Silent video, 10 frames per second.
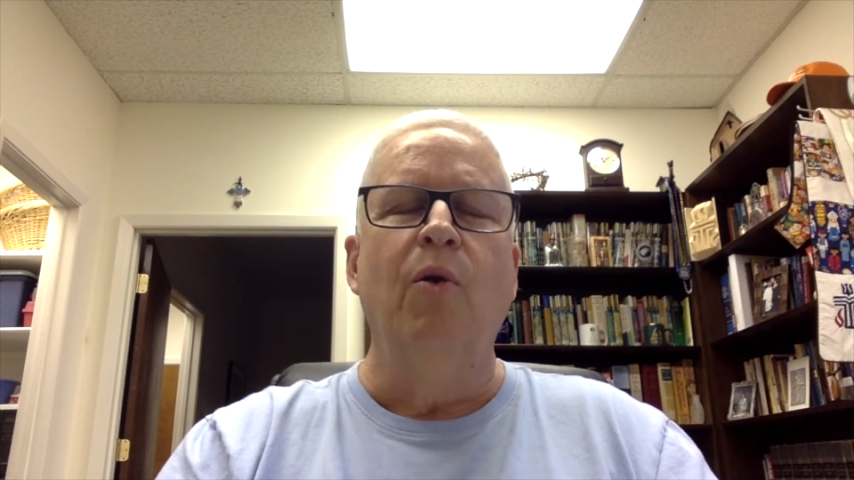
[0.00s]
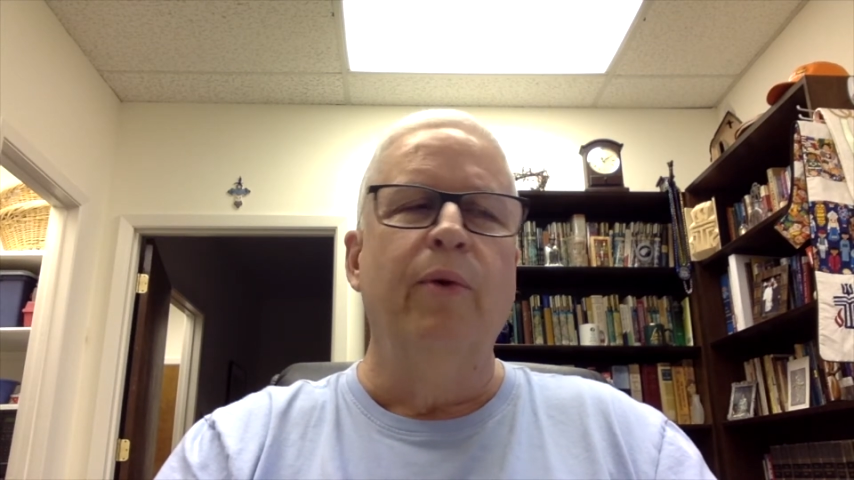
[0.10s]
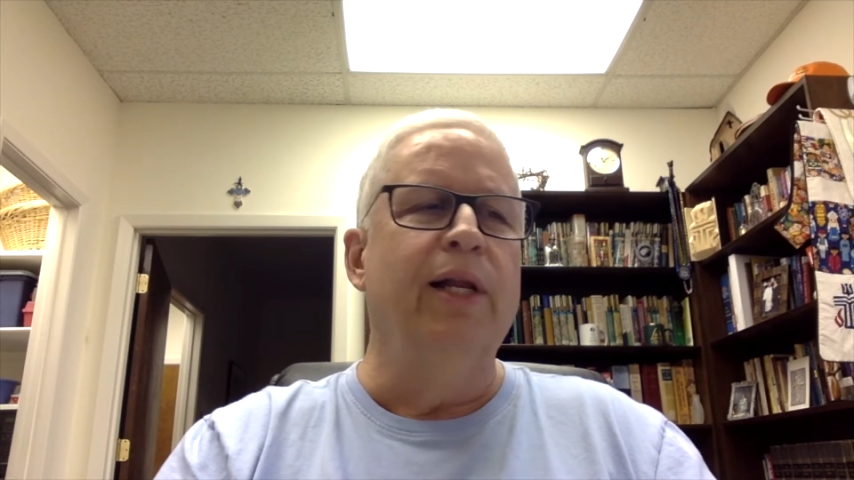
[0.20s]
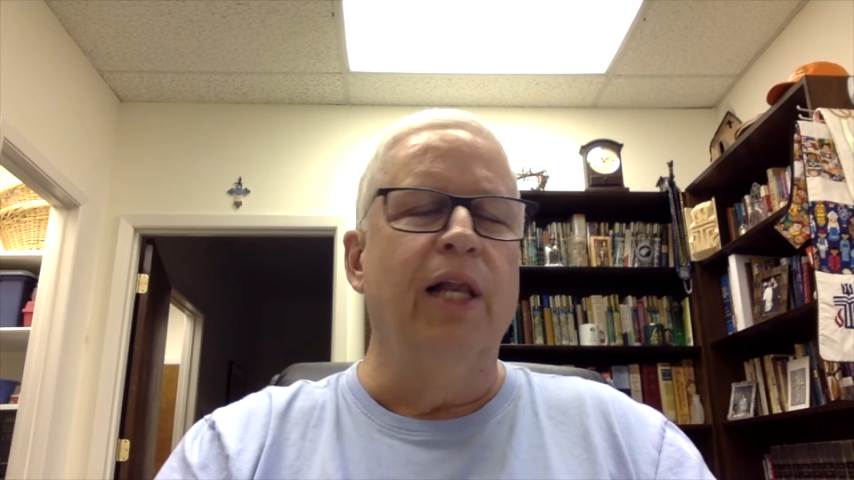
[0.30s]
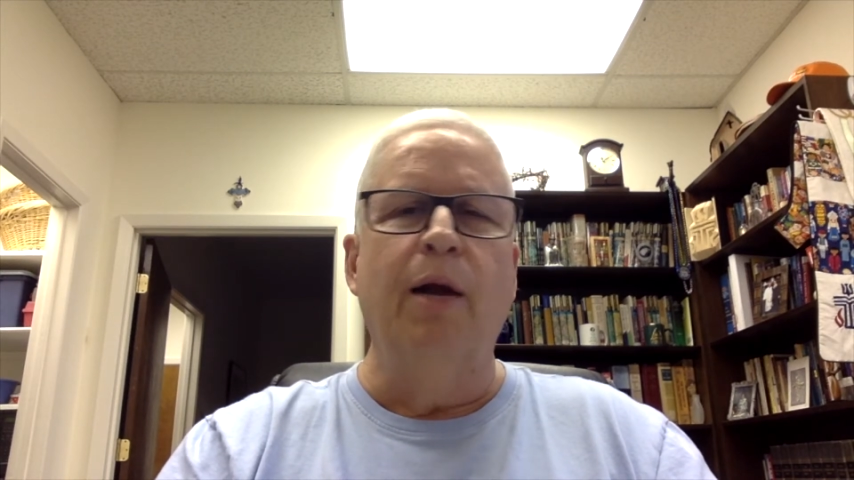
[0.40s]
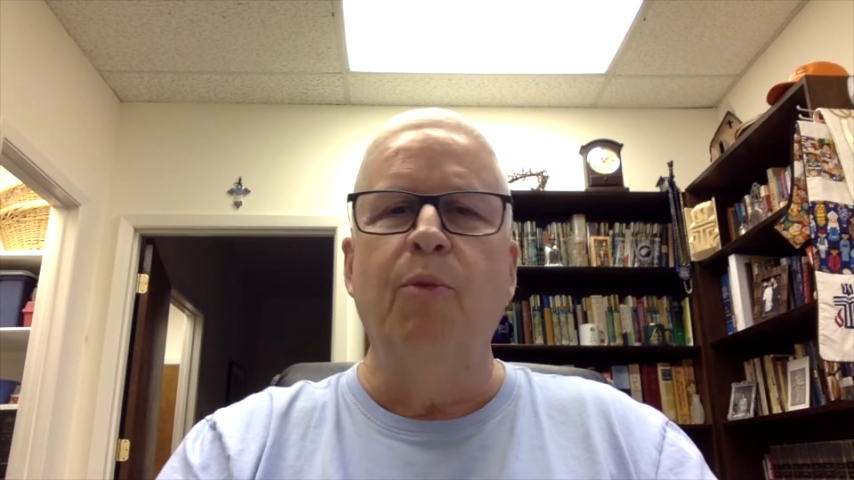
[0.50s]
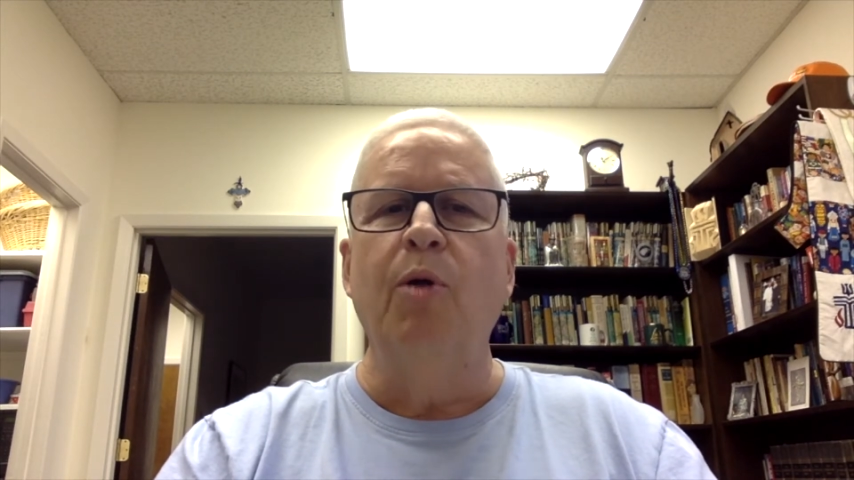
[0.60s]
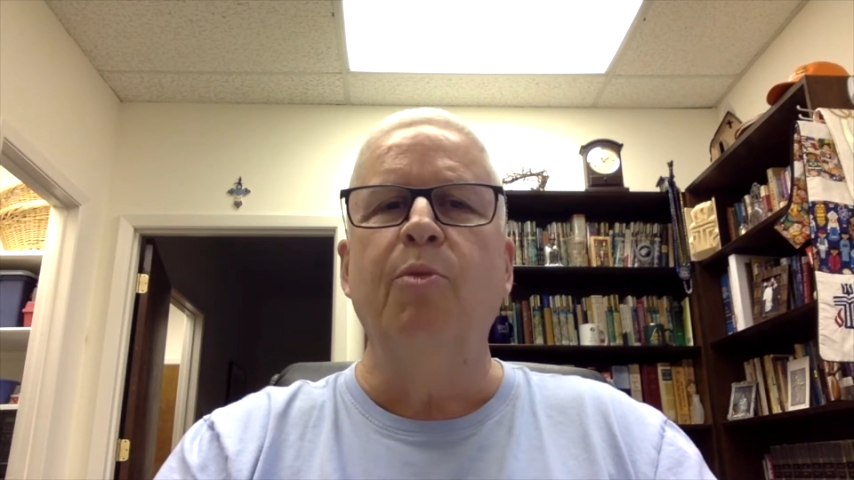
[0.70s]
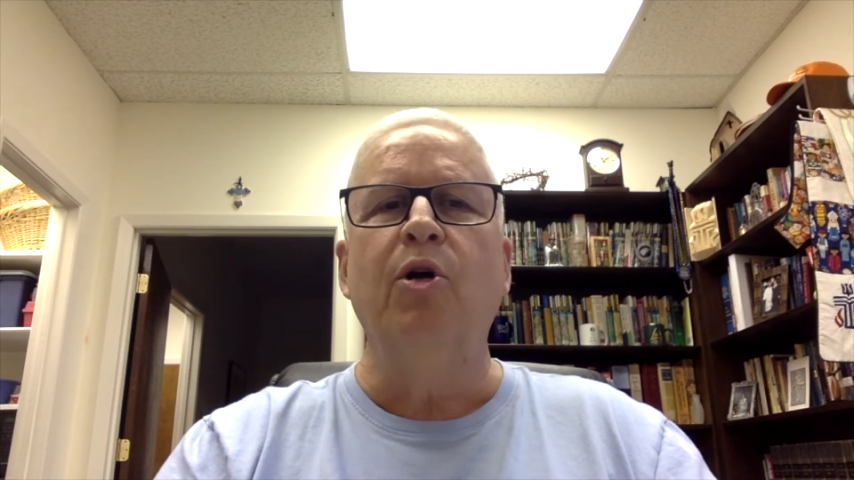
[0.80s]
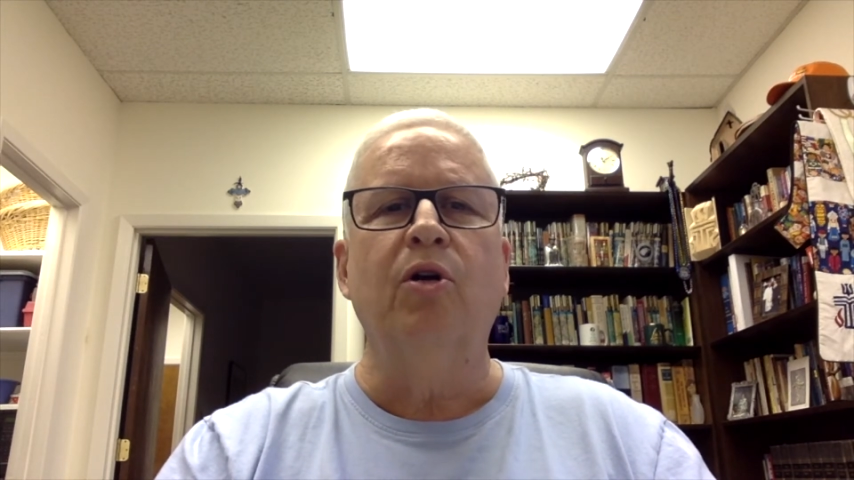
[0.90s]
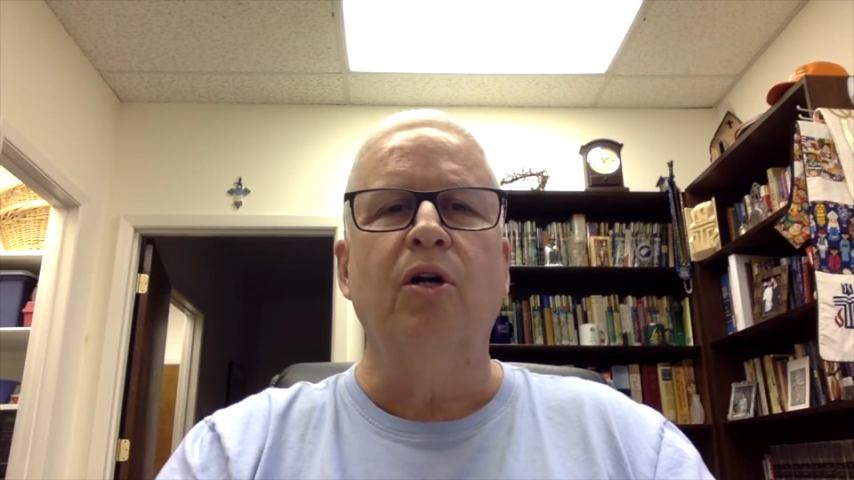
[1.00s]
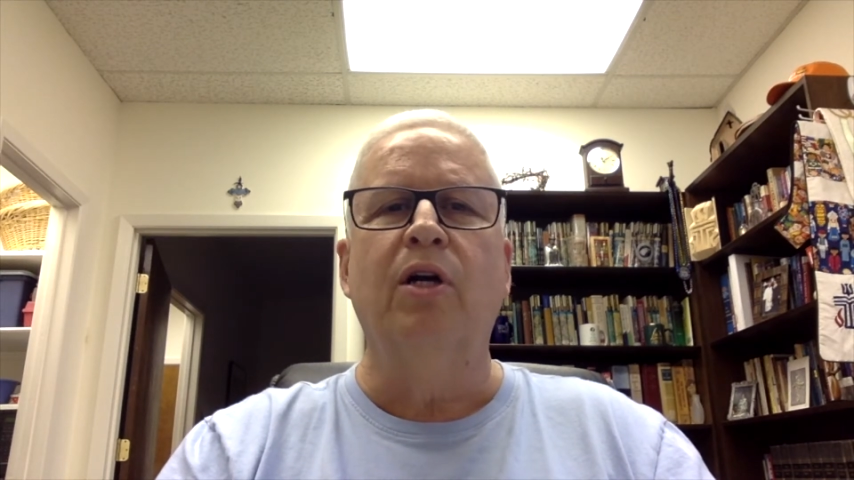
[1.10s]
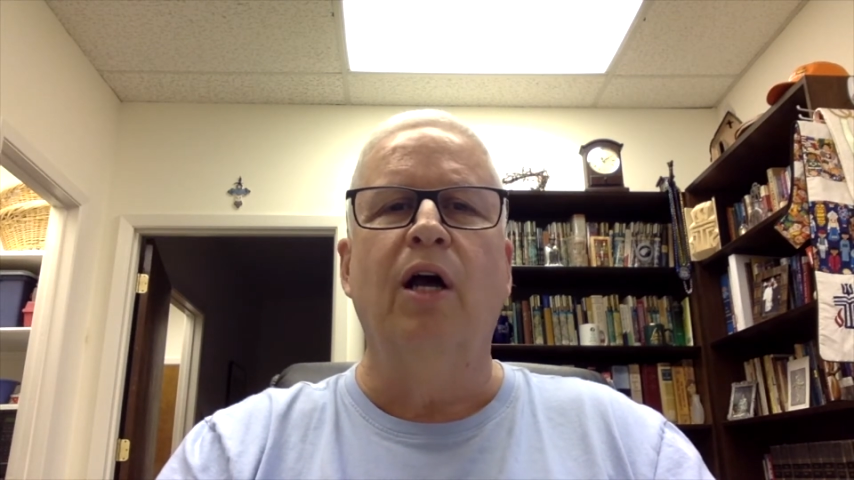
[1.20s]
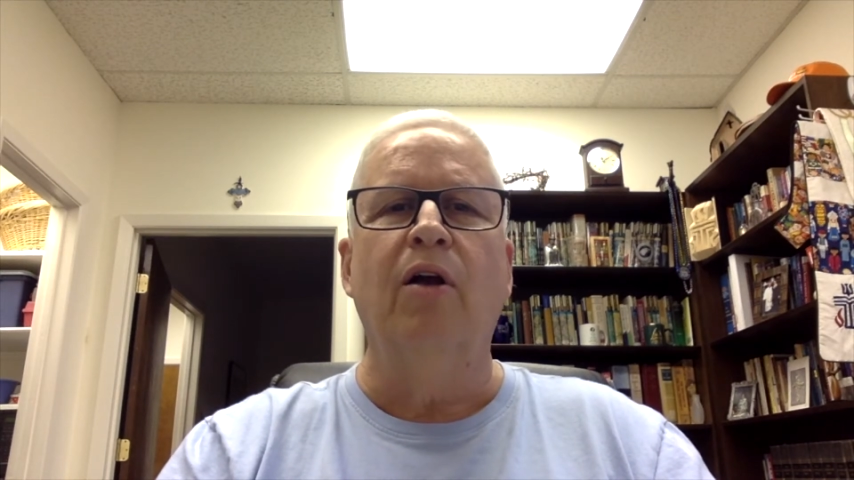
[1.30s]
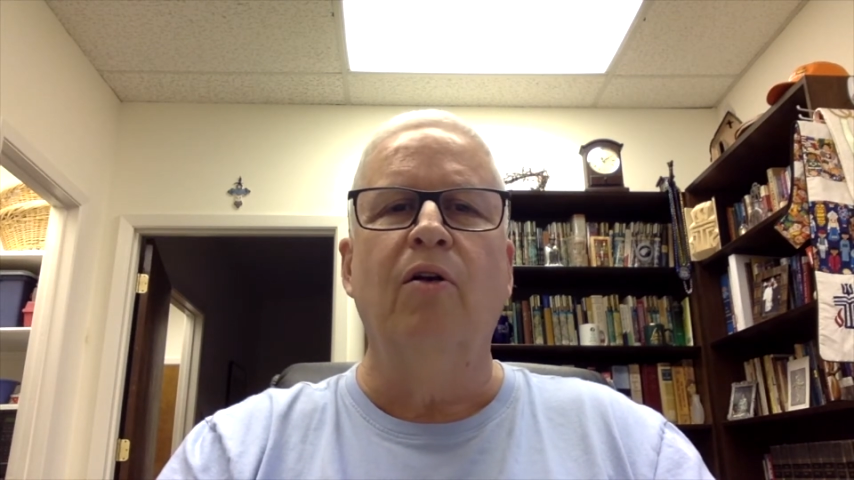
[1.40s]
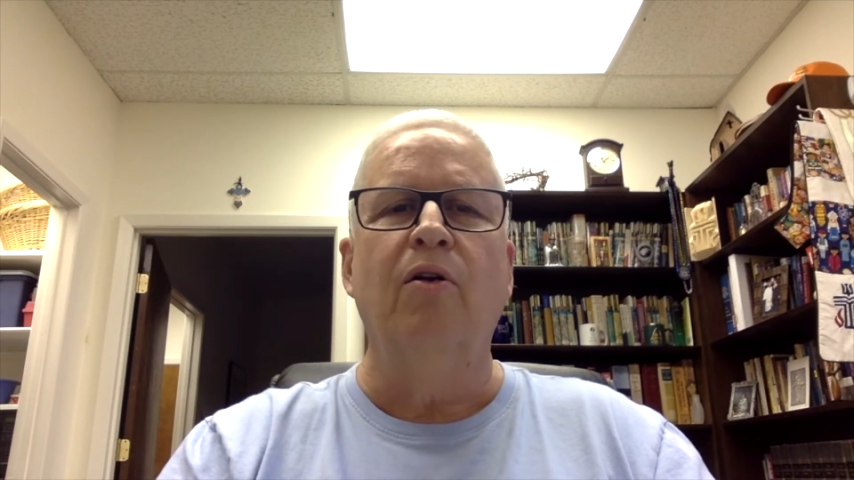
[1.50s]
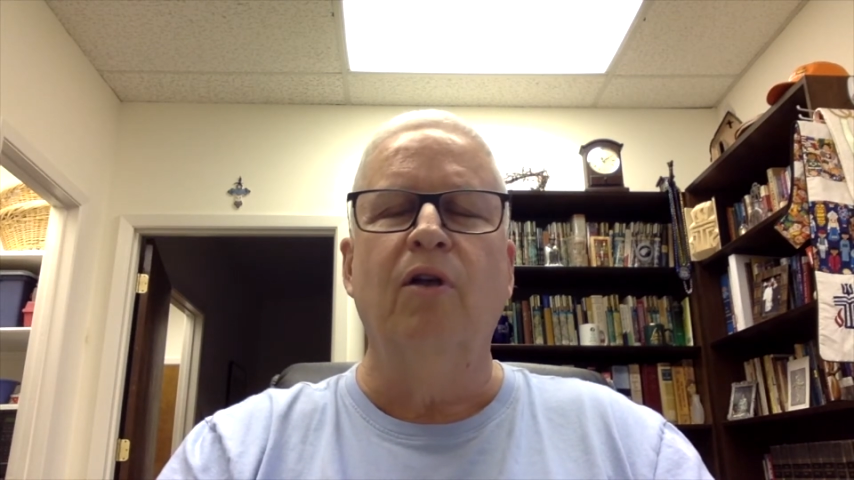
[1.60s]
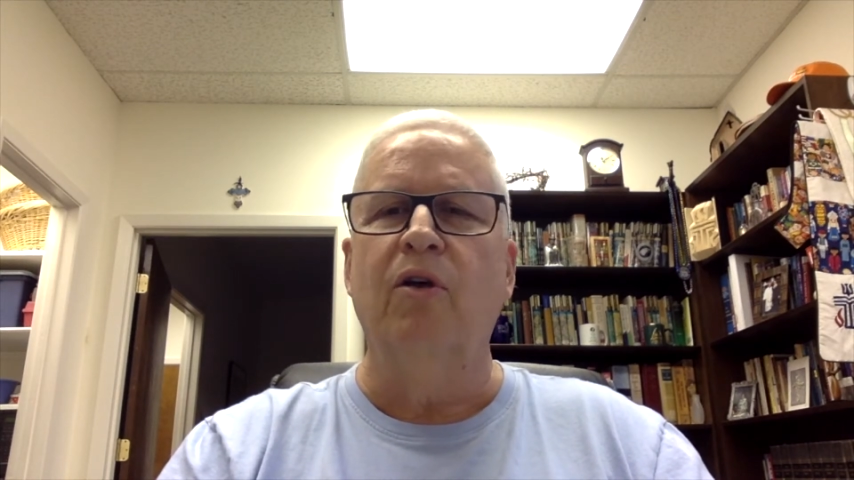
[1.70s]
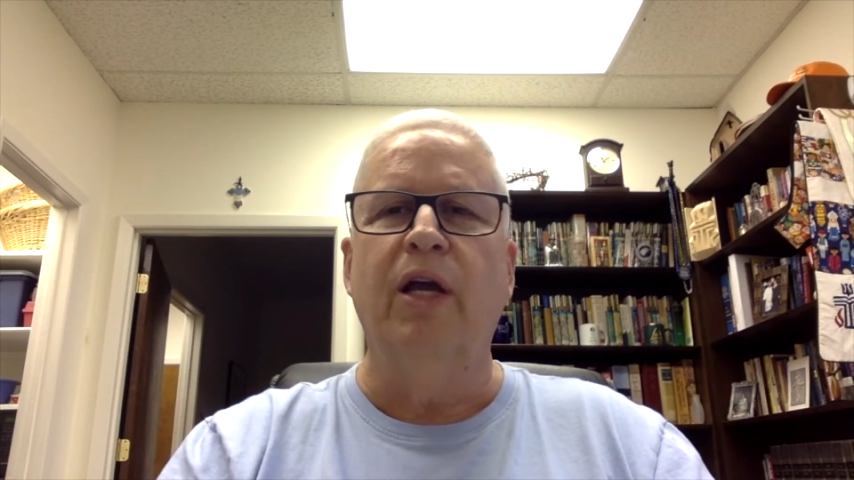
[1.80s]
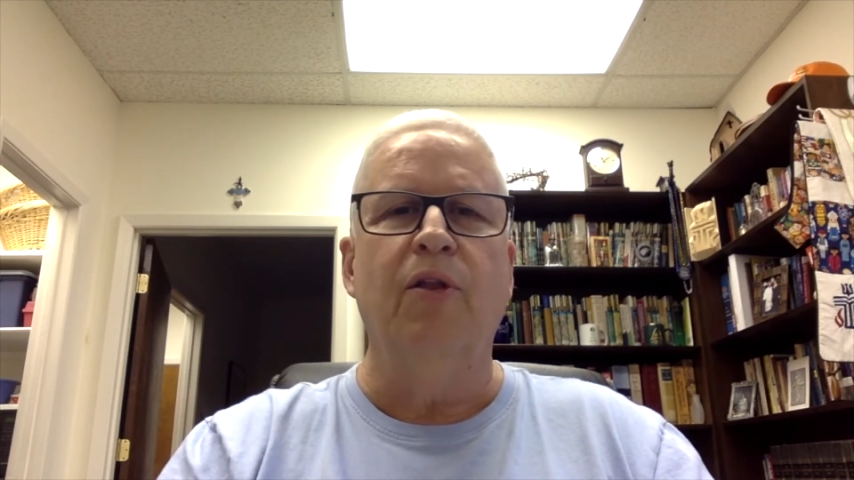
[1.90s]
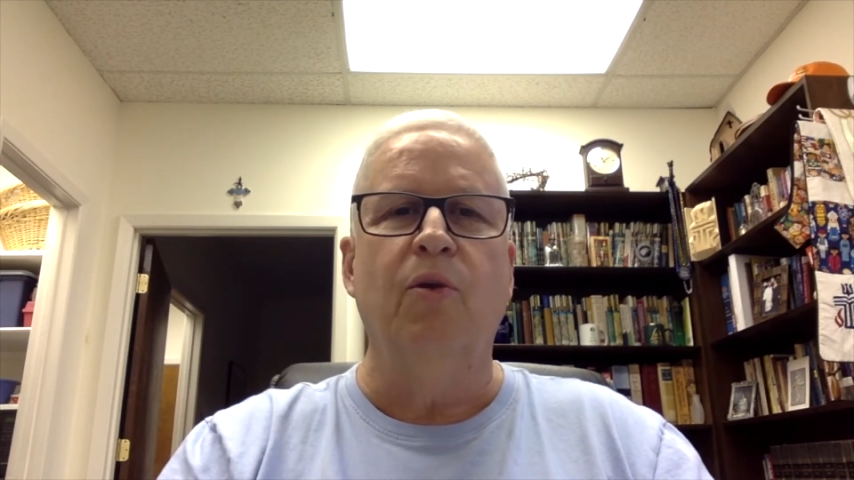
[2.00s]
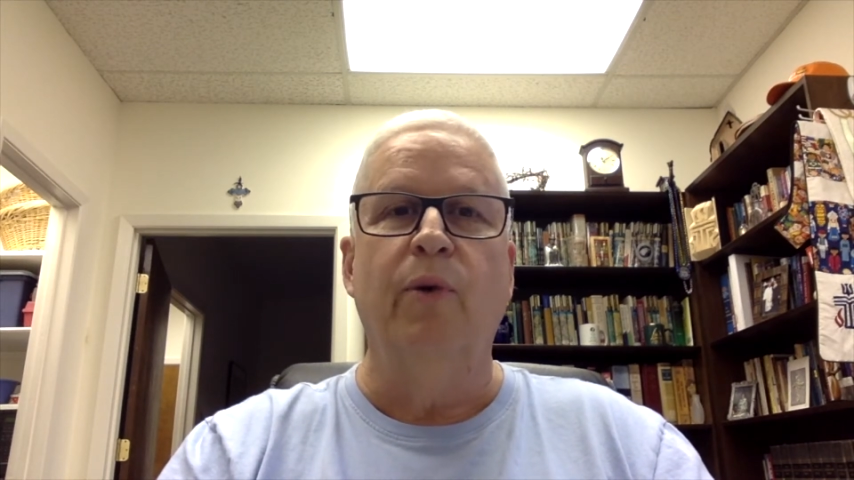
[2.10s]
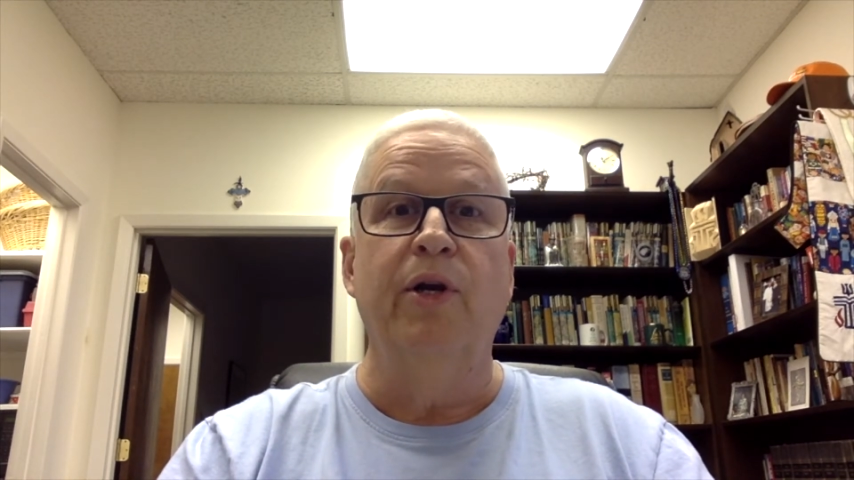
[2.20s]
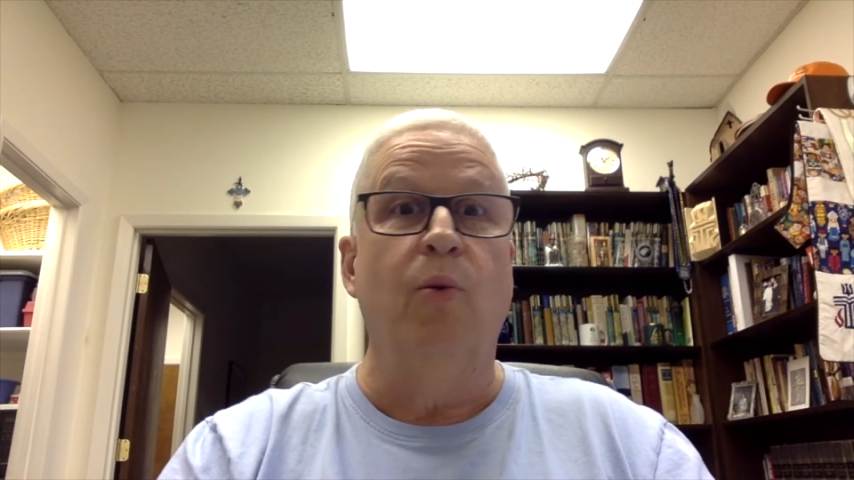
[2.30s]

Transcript: read a library book or color or look out the window.